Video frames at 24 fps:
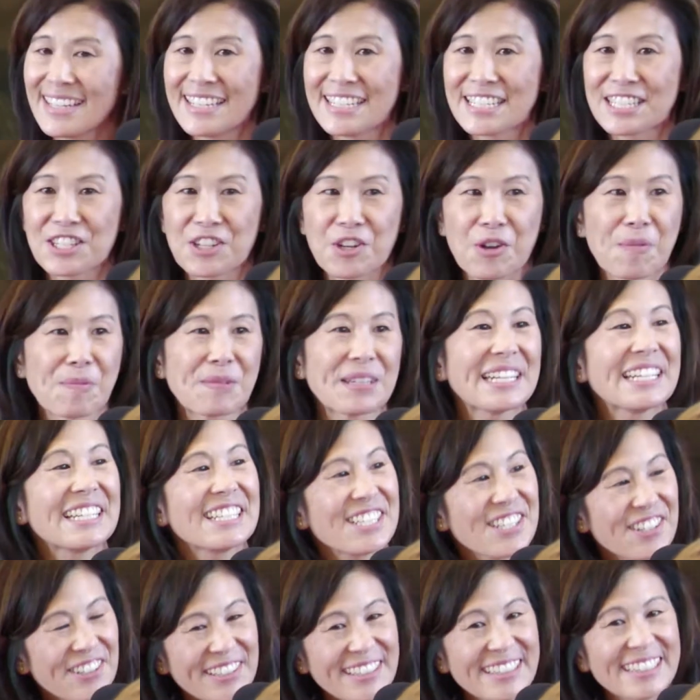So I'm going to
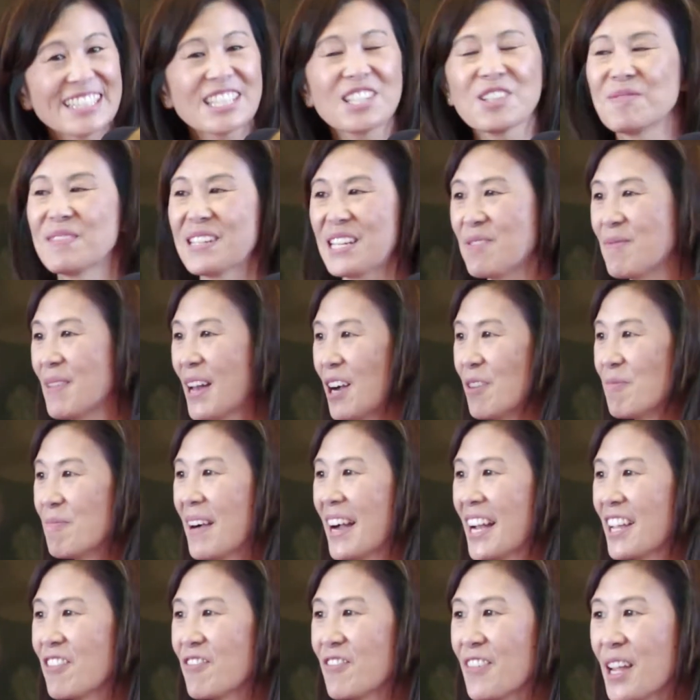share a little bit about
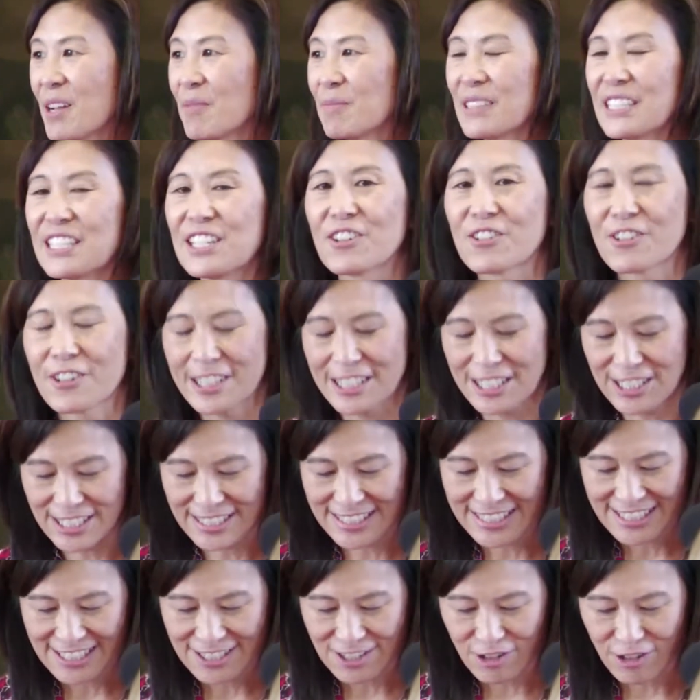my family
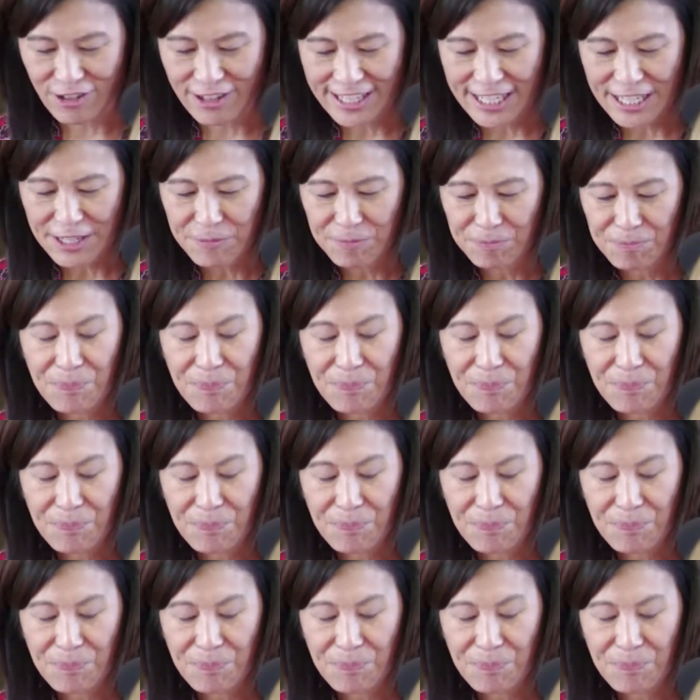origin story.